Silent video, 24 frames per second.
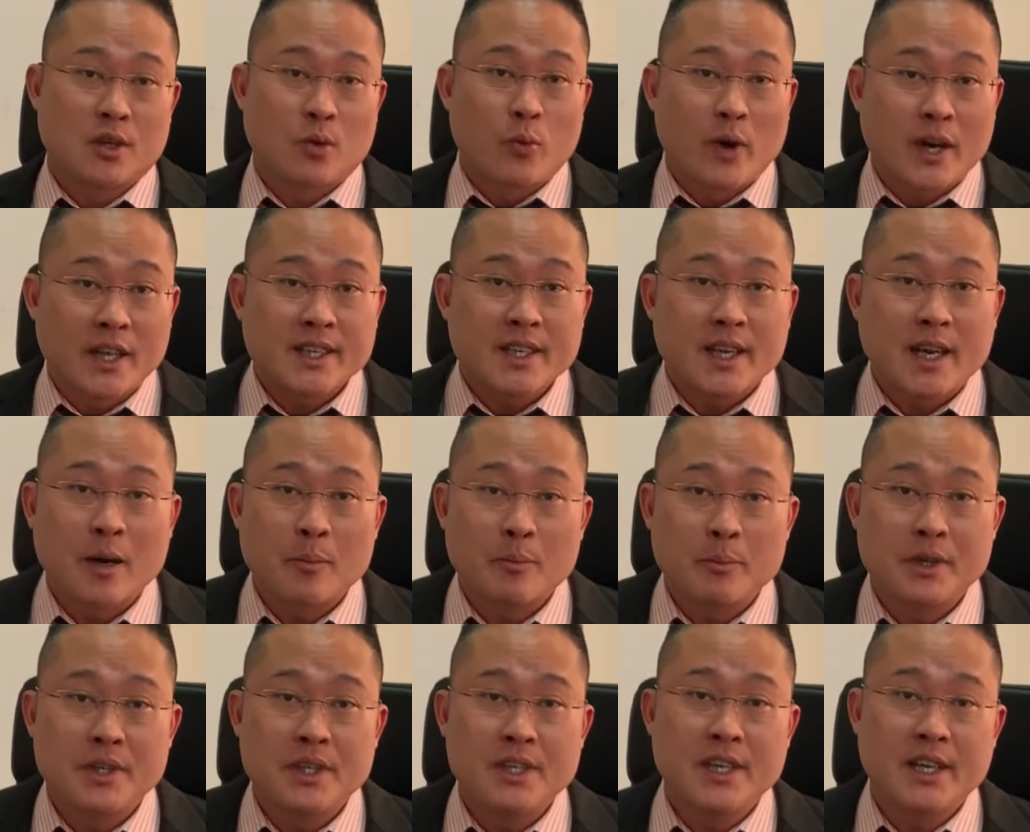one
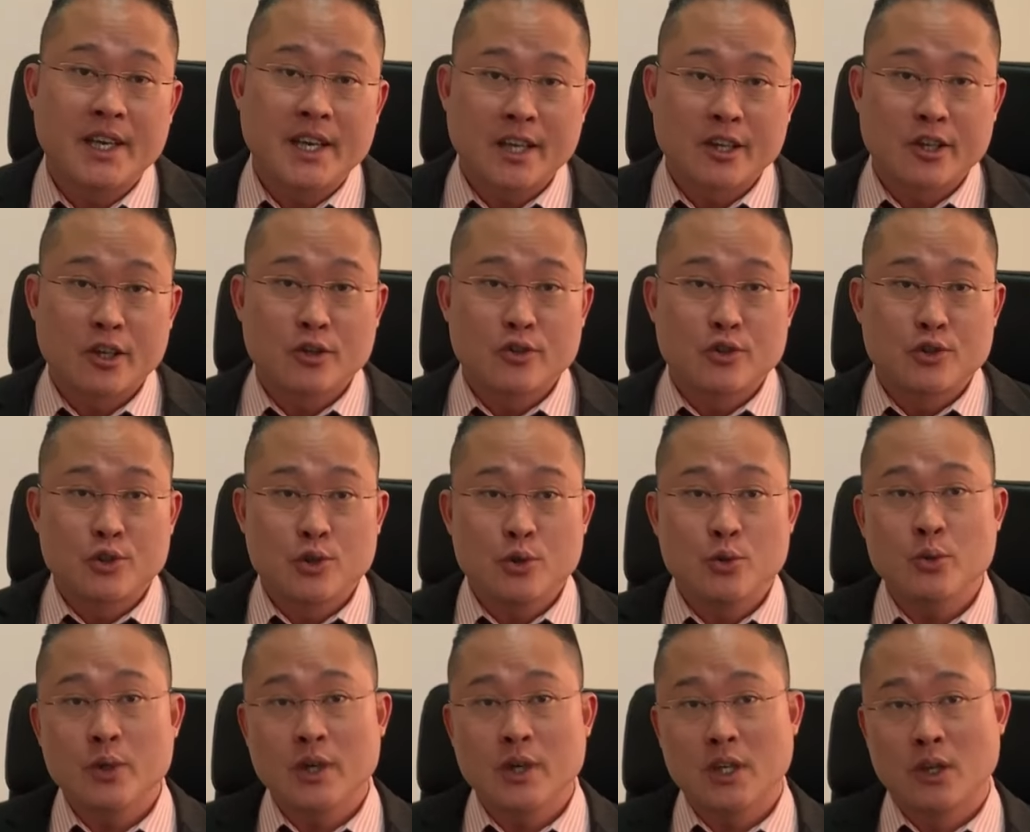company cannot
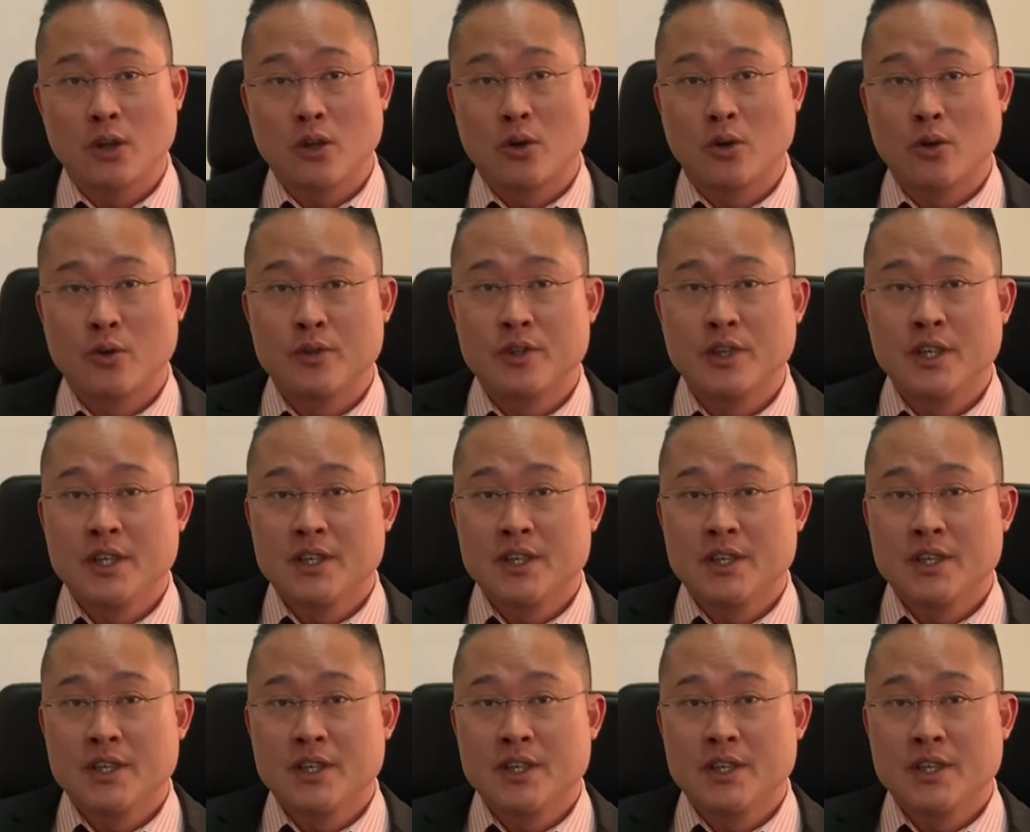do alone.